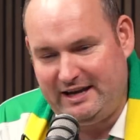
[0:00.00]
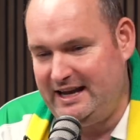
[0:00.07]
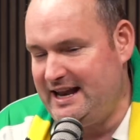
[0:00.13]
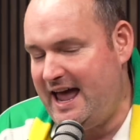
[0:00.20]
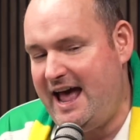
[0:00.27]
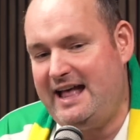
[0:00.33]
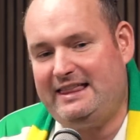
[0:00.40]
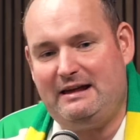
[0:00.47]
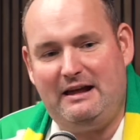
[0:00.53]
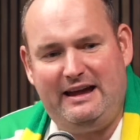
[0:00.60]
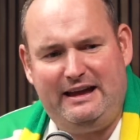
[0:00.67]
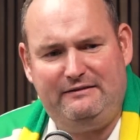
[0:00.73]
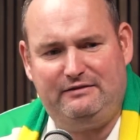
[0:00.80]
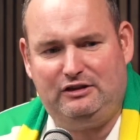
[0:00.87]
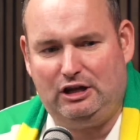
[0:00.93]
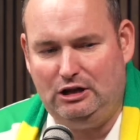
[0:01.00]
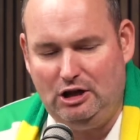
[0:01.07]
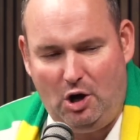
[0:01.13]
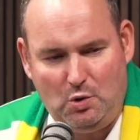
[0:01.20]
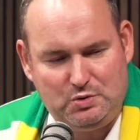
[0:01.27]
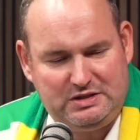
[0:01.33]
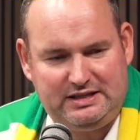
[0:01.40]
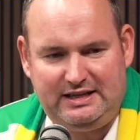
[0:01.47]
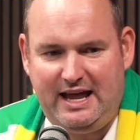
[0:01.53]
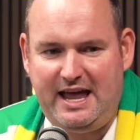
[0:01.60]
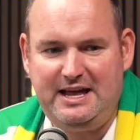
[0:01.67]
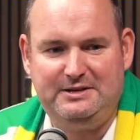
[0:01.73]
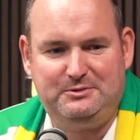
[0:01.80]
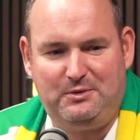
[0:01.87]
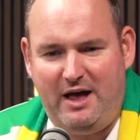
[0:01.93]
hard in the low today
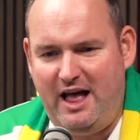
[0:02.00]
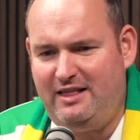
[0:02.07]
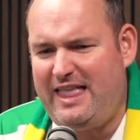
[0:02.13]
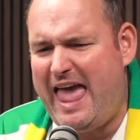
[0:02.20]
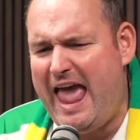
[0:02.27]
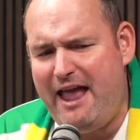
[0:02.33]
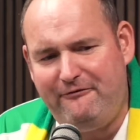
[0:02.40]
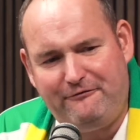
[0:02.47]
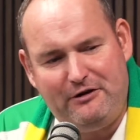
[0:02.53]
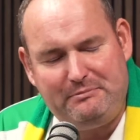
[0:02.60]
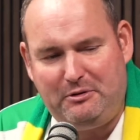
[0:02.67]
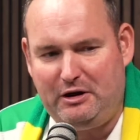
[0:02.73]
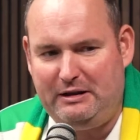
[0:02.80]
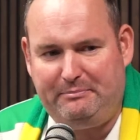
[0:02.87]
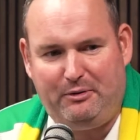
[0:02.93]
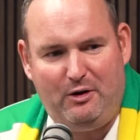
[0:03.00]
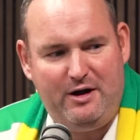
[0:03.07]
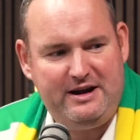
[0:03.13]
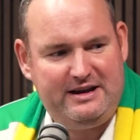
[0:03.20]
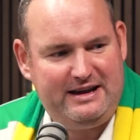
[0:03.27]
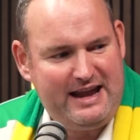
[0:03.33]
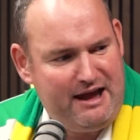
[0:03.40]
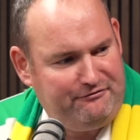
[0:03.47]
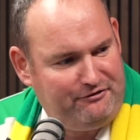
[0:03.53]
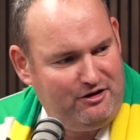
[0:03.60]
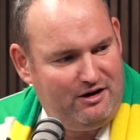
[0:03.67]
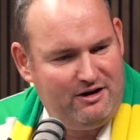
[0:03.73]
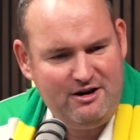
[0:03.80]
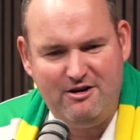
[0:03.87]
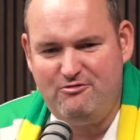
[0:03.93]
as well. Everybody put in an
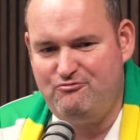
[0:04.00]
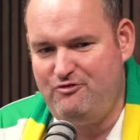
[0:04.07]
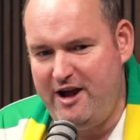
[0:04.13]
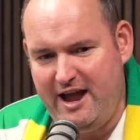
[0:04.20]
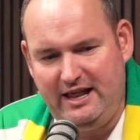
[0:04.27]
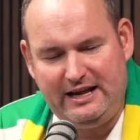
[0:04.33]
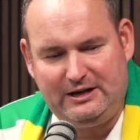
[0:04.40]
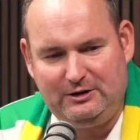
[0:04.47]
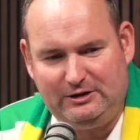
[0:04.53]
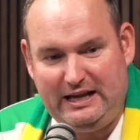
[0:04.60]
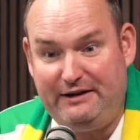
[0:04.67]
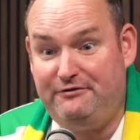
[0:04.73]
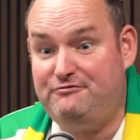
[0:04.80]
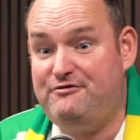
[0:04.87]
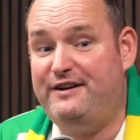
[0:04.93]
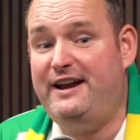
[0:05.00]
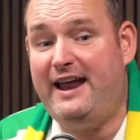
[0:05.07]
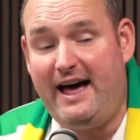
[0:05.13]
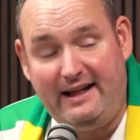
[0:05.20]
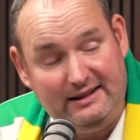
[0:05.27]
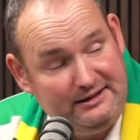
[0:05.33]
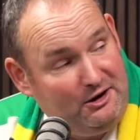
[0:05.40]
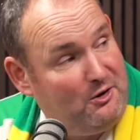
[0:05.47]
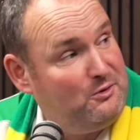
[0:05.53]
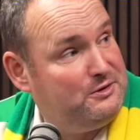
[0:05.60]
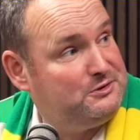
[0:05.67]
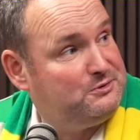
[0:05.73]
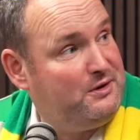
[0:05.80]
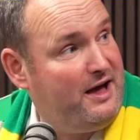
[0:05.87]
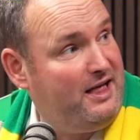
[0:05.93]
effort, really good. Even Ronaldo
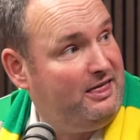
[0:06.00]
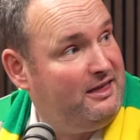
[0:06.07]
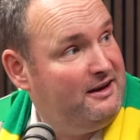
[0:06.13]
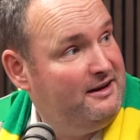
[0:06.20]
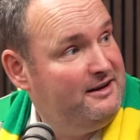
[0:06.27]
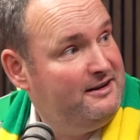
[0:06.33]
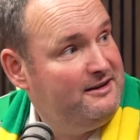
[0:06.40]
as well. Yeah,